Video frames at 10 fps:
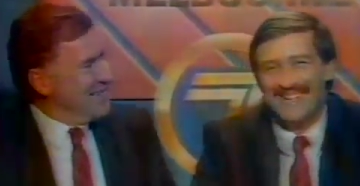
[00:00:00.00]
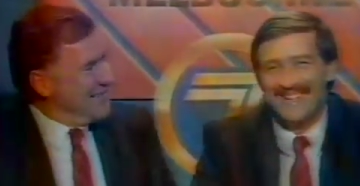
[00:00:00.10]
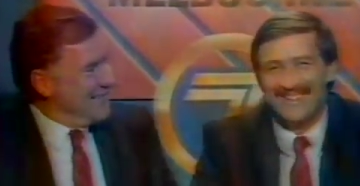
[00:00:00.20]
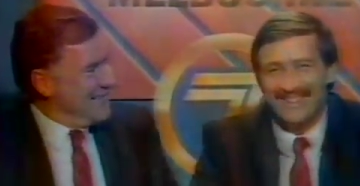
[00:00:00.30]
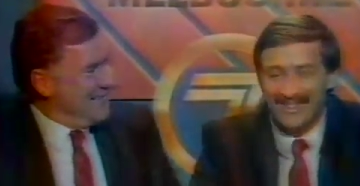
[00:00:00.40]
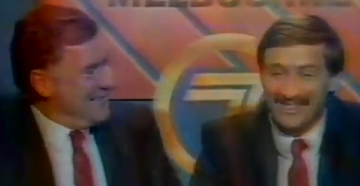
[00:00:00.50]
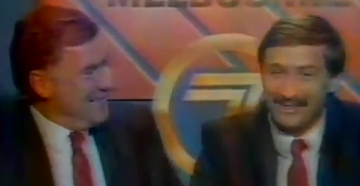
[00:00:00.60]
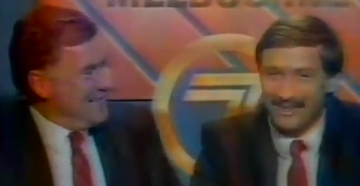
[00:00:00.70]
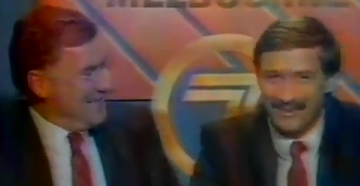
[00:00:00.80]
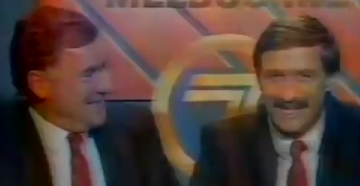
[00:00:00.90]
Speaker 1: well, I
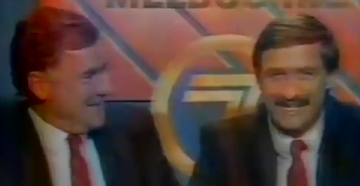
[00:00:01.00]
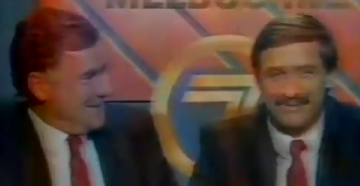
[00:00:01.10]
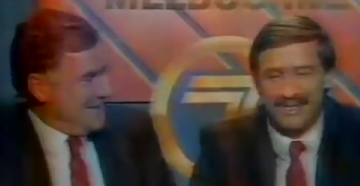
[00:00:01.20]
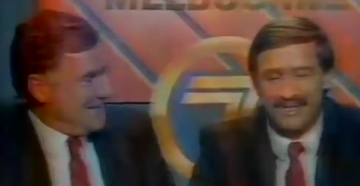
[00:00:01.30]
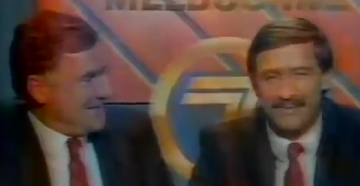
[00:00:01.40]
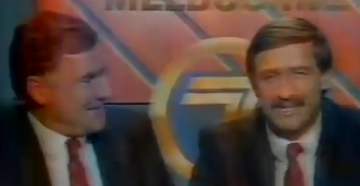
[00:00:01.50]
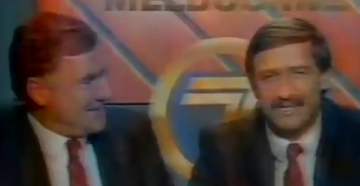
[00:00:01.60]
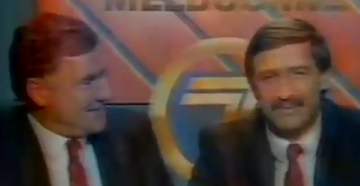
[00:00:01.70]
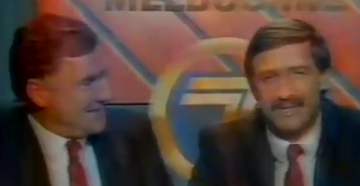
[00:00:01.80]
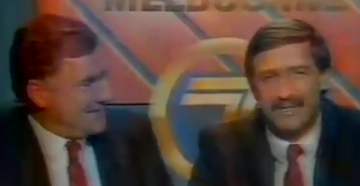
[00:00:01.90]
saw them last week, and I
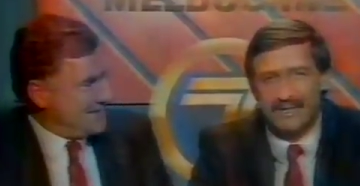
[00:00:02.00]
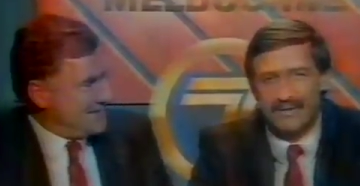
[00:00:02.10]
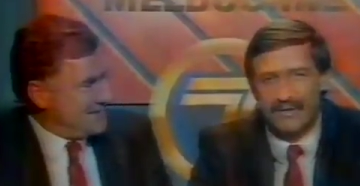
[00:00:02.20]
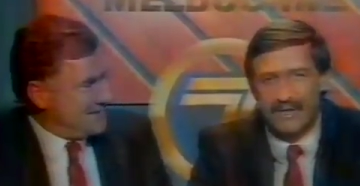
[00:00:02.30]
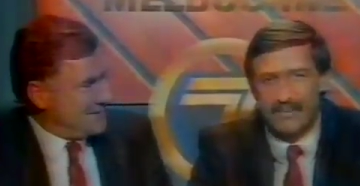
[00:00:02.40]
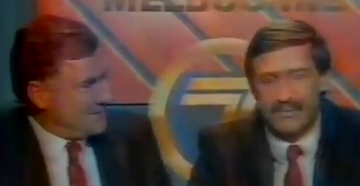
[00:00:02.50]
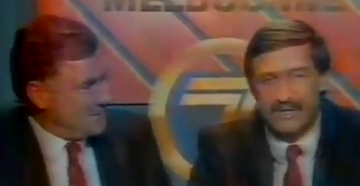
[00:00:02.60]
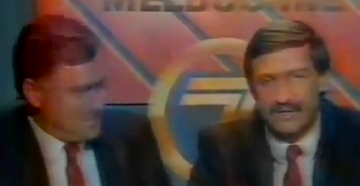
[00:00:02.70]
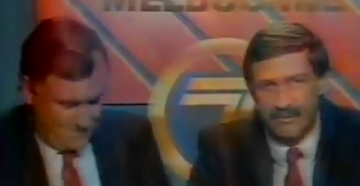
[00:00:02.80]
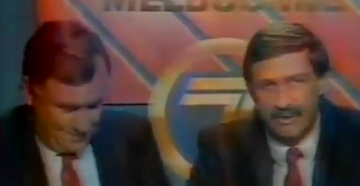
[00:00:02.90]
must admit that I was very
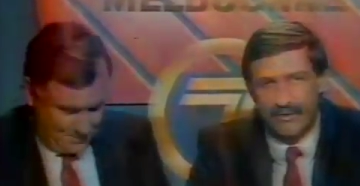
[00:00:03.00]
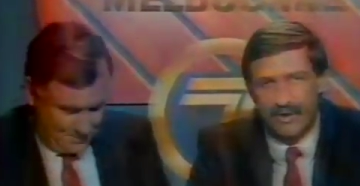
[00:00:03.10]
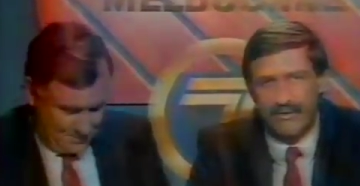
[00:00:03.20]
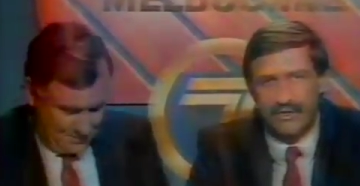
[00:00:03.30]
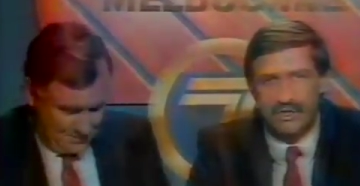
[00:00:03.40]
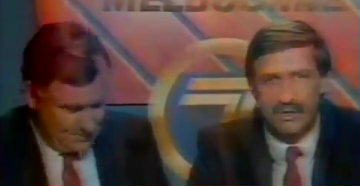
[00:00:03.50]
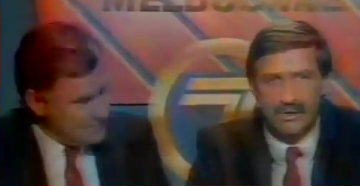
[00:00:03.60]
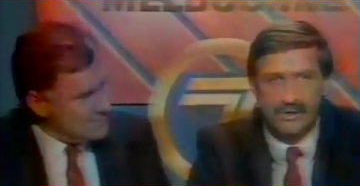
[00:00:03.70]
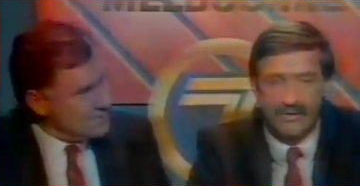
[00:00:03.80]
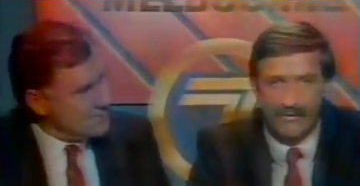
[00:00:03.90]
impressed. I would have gone for
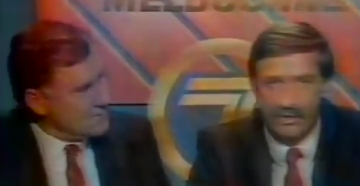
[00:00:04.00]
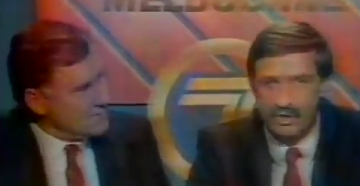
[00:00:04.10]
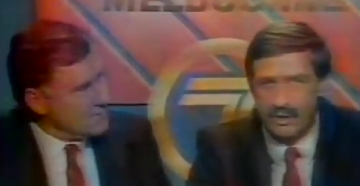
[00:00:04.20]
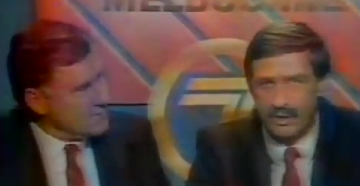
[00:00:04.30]
Geelong, for